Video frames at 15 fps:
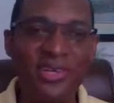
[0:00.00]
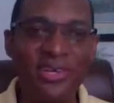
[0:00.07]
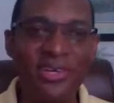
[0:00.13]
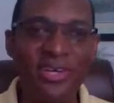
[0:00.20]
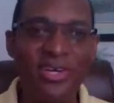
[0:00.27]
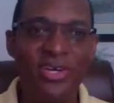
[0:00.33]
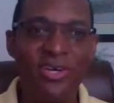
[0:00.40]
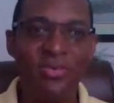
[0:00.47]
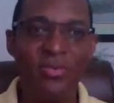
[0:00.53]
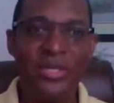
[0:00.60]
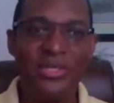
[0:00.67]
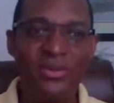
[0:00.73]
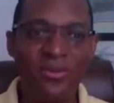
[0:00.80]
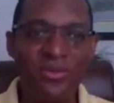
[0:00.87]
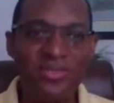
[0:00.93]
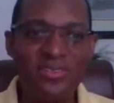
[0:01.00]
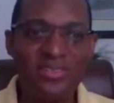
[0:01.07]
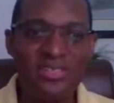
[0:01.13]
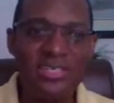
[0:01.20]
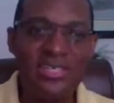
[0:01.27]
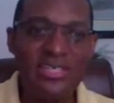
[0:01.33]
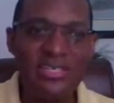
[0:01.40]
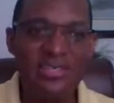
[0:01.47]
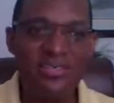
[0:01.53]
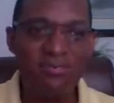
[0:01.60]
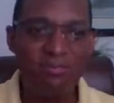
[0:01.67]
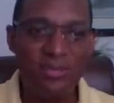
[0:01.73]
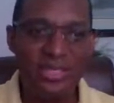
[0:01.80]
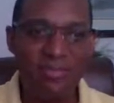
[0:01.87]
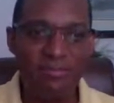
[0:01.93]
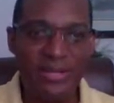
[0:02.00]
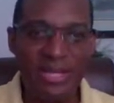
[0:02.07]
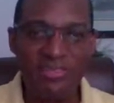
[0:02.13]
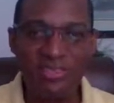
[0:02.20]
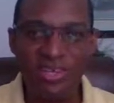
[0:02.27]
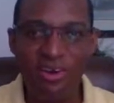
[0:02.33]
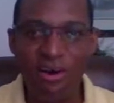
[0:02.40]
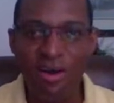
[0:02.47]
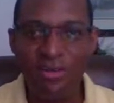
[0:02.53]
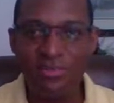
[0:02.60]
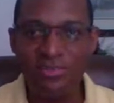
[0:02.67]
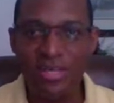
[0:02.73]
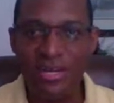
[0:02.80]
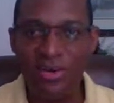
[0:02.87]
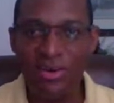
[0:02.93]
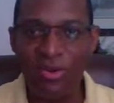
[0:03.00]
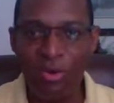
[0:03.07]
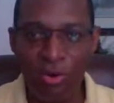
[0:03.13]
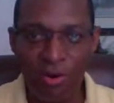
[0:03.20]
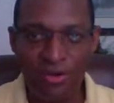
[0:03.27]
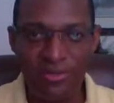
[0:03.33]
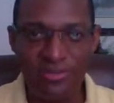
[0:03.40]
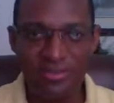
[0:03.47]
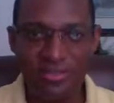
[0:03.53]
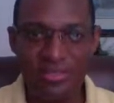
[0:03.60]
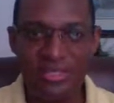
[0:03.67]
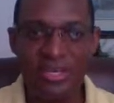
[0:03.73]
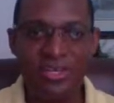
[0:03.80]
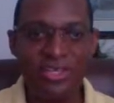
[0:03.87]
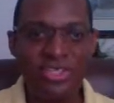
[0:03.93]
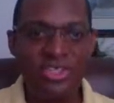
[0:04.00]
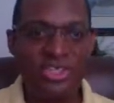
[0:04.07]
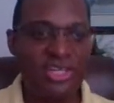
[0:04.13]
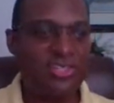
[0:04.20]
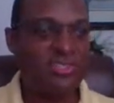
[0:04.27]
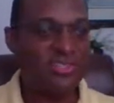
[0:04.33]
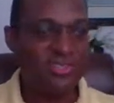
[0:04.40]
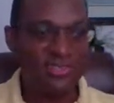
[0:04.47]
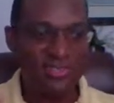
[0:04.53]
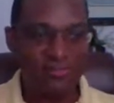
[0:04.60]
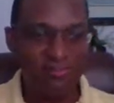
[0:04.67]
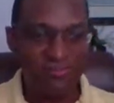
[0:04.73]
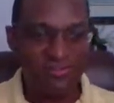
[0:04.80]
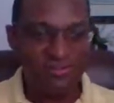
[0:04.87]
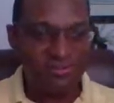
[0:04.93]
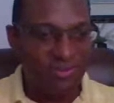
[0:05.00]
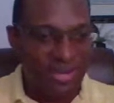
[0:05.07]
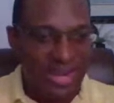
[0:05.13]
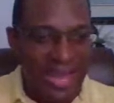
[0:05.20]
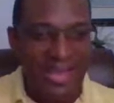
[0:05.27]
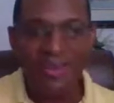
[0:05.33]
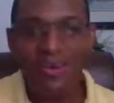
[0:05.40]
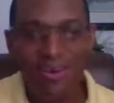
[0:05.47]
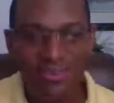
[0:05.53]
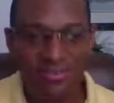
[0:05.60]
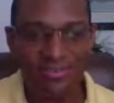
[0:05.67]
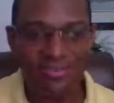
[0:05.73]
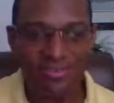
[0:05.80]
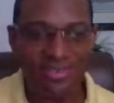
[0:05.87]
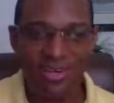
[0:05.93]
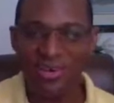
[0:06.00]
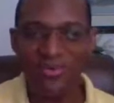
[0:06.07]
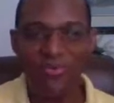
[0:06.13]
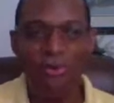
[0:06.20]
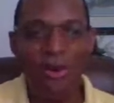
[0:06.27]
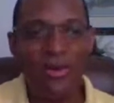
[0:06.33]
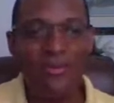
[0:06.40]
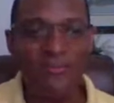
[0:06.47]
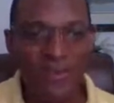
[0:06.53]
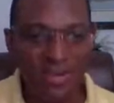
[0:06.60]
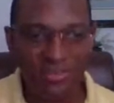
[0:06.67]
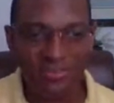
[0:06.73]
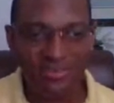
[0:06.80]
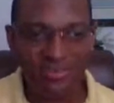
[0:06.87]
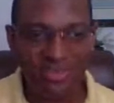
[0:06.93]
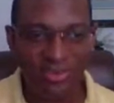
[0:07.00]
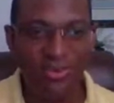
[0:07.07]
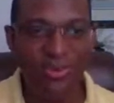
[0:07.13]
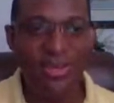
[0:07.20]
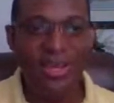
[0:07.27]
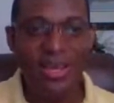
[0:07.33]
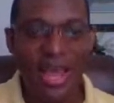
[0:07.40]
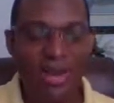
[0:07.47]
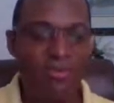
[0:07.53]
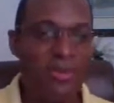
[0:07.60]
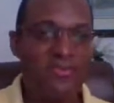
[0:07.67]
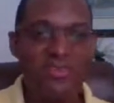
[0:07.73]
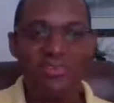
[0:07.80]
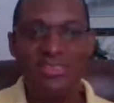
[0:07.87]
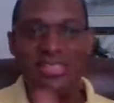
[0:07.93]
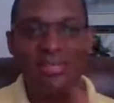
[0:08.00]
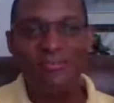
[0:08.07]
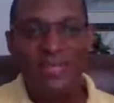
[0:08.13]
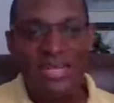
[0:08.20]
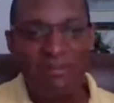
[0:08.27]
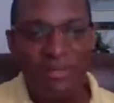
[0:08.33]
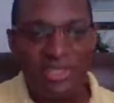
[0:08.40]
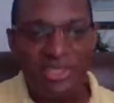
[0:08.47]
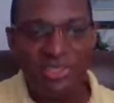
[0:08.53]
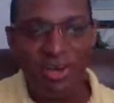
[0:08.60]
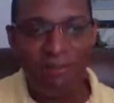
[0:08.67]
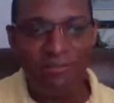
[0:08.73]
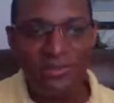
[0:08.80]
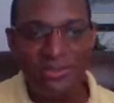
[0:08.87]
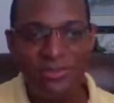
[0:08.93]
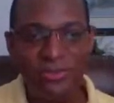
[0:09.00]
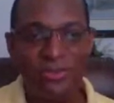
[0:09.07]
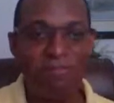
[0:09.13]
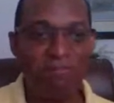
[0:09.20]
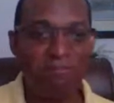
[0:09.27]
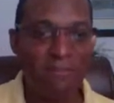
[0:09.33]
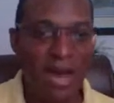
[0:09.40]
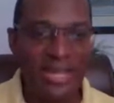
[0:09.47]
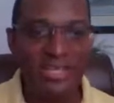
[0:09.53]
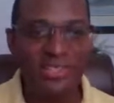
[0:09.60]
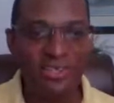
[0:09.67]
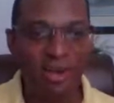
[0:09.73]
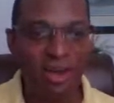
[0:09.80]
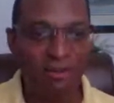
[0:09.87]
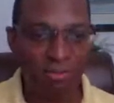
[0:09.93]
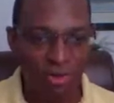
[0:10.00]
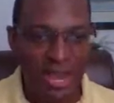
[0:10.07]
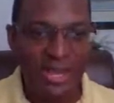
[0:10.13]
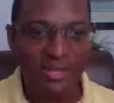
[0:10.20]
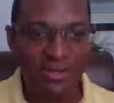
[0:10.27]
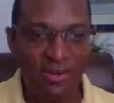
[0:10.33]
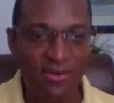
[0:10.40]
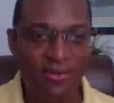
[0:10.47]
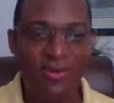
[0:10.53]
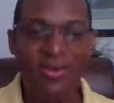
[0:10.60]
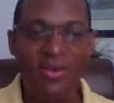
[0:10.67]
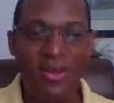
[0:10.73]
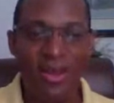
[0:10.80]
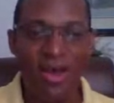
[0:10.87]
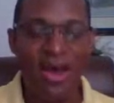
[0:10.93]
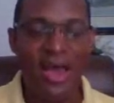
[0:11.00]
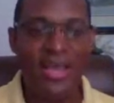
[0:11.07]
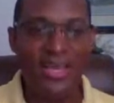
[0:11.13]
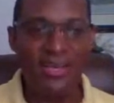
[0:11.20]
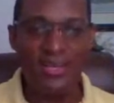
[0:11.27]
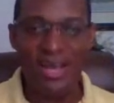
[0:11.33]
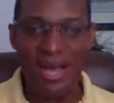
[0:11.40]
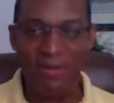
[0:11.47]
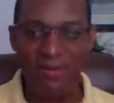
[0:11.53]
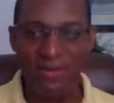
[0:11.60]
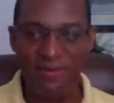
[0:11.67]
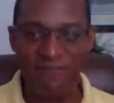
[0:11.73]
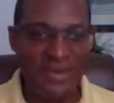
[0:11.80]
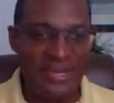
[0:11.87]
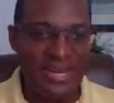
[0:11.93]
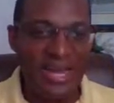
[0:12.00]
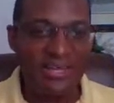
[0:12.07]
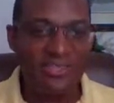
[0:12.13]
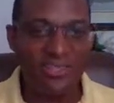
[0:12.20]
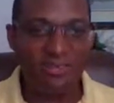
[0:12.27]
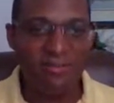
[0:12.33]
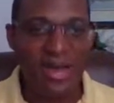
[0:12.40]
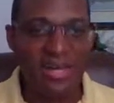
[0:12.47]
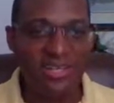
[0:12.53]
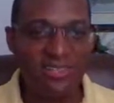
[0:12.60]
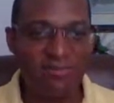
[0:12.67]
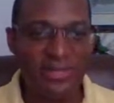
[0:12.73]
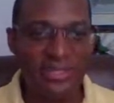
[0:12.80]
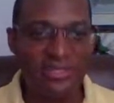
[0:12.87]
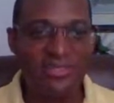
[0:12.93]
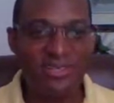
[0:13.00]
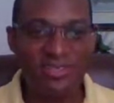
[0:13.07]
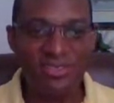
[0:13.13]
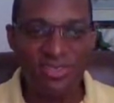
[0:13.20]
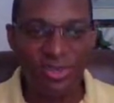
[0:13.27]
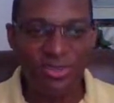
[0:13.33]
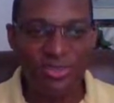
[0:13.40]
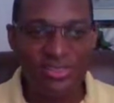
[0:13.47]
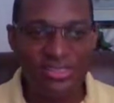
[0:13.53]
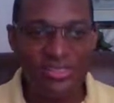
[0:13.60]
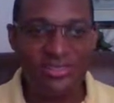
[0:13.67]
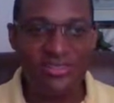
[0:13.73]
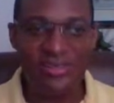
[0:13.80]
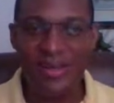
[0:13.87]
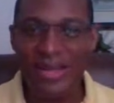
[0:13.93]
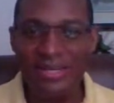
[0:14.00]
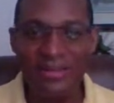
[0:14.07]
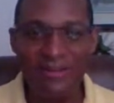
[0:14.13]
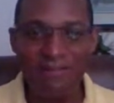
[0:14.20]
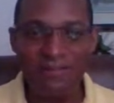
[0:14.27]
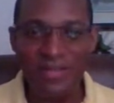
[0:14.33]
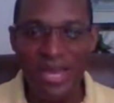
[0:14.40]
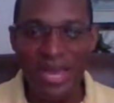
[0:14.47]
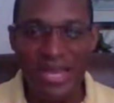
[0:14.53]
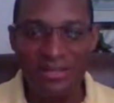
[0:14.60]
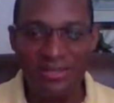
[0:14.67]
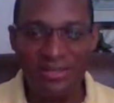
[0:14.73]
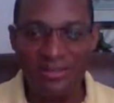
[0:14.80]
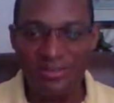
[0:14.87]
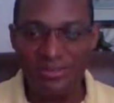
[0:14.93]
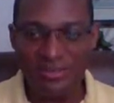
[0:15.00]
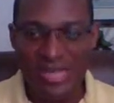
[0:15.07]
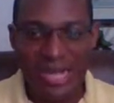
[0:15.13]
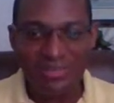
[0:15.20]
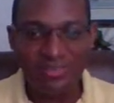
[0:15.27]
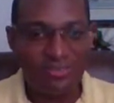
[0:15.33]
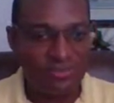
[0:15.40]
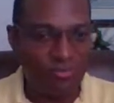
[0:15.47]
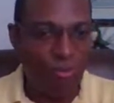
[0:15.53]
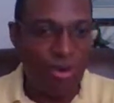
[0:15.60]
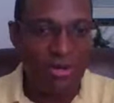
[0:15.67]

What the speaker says: where we don't see these people as gods and lords. They're just like us. They're one of us, and we've just given them a job to do. My job right now, I am a financial management consultant, and that's